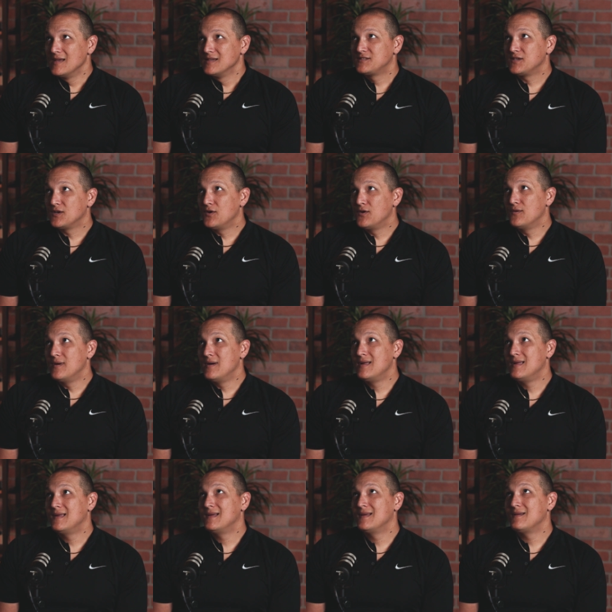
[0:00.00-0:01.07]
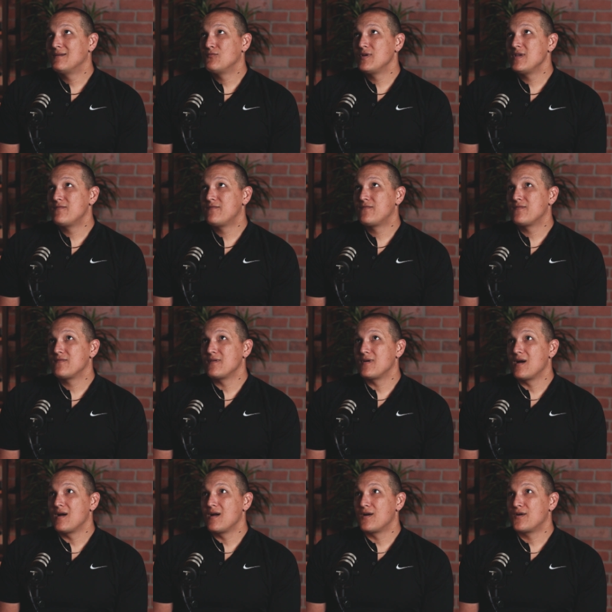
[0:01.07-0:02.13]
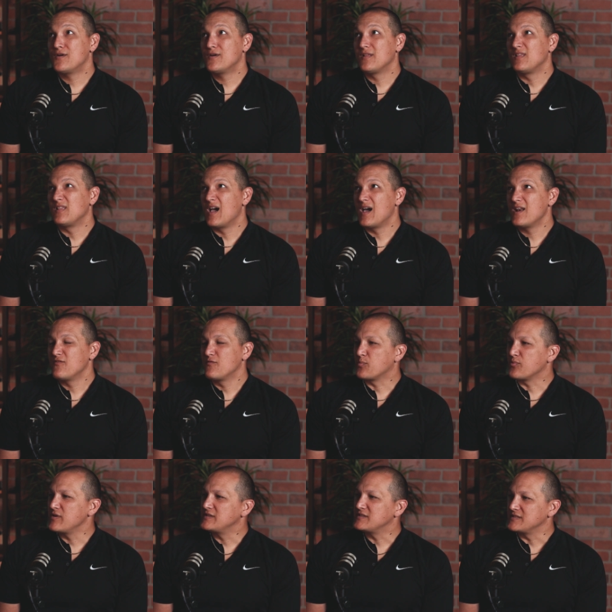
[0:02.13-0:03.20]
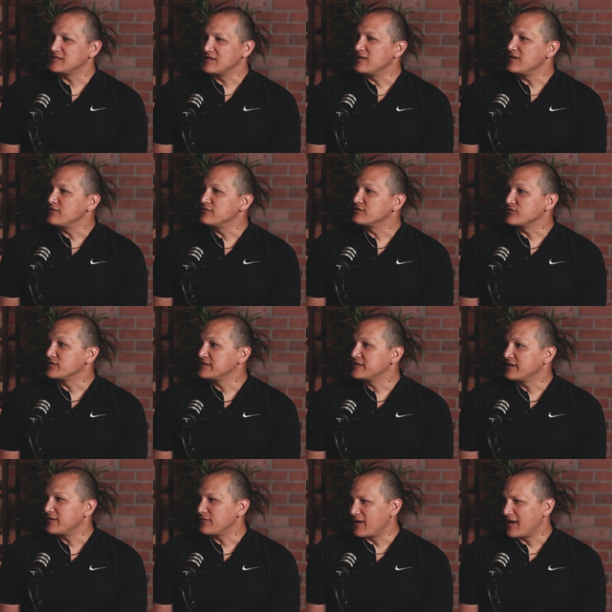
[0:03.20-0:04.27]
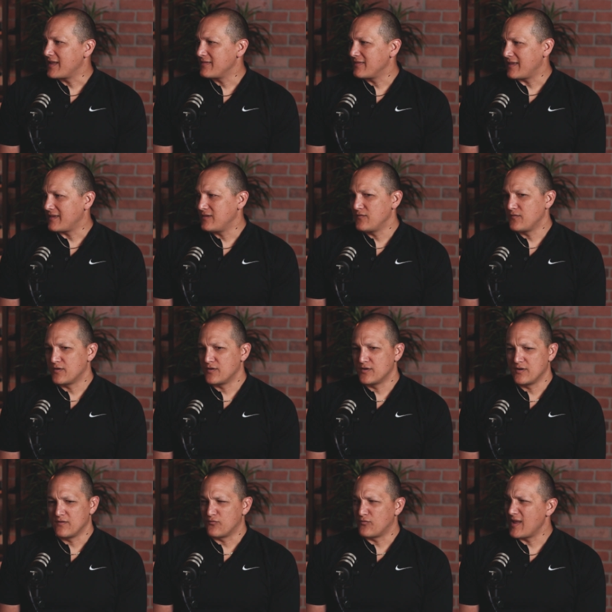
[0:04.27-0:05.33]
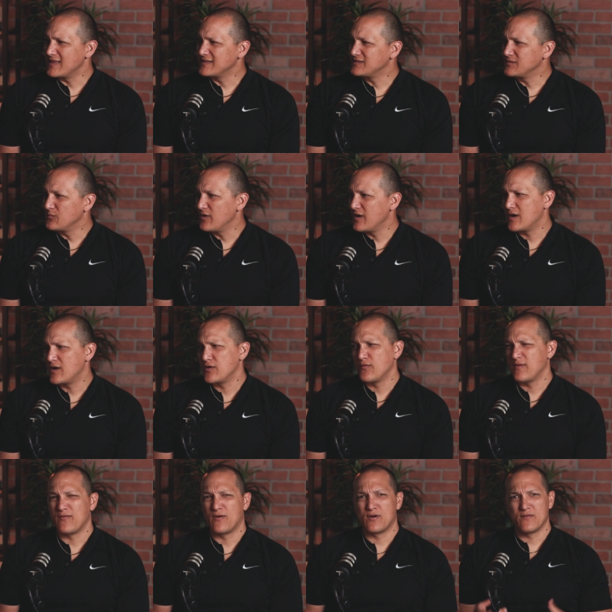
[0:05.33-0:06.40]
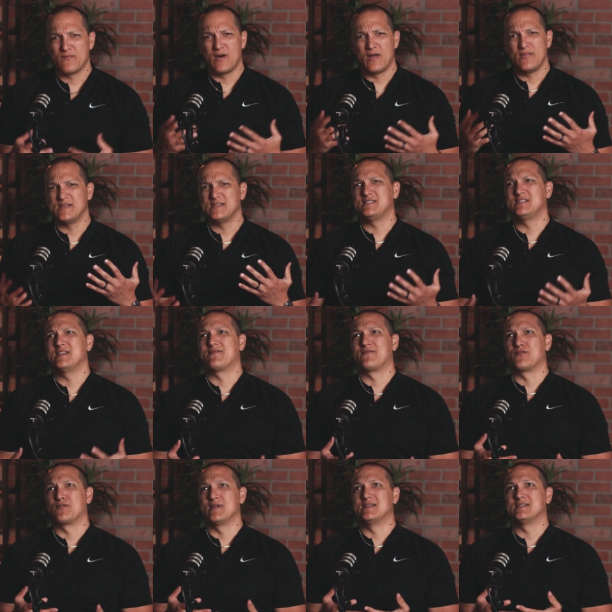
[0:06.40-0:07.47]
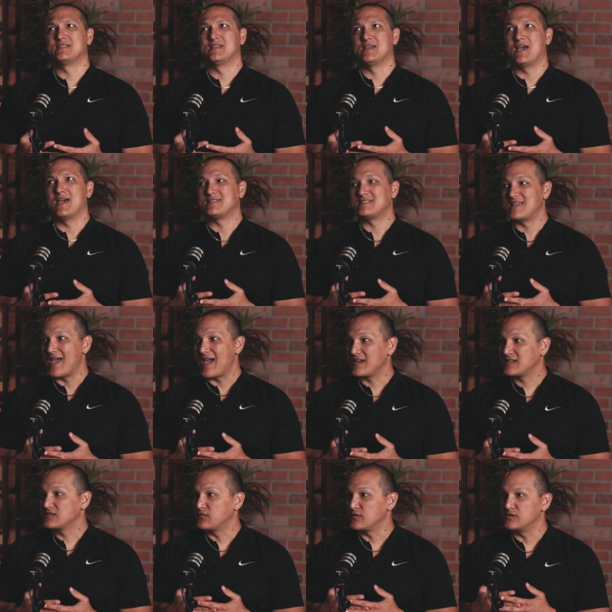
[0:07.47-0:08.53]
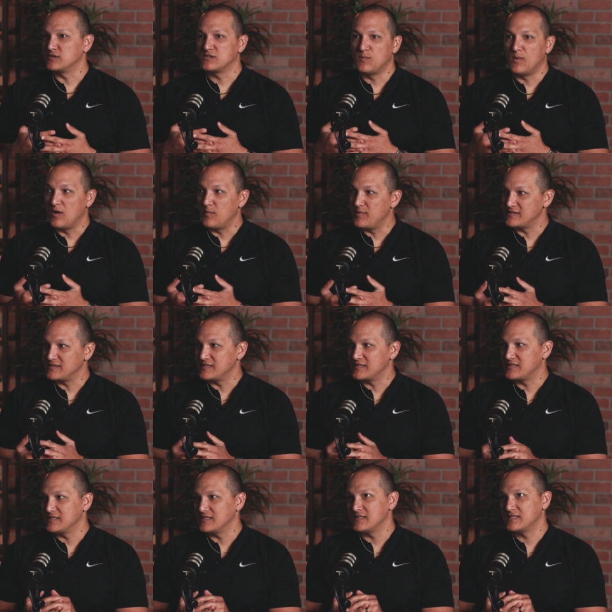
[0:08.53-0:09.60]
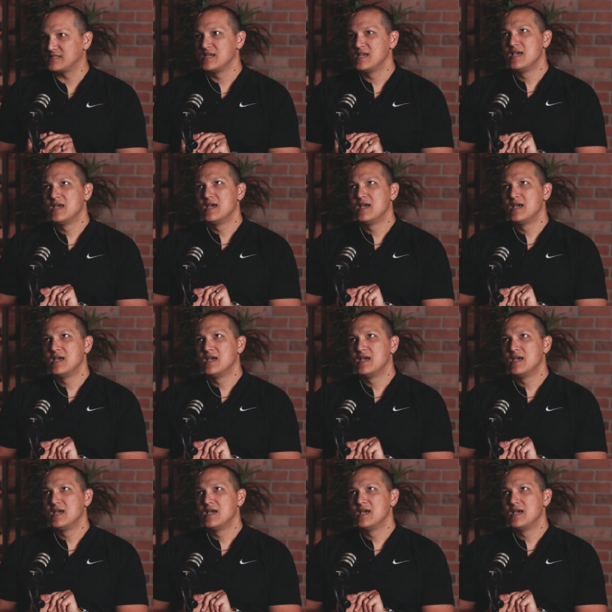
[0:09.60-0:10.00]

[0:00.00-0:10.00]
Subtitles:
So we've heard a lot of breaches in the news recently, right? Like you've heard of ransomware. We've heard of all these different attacks for small businesses.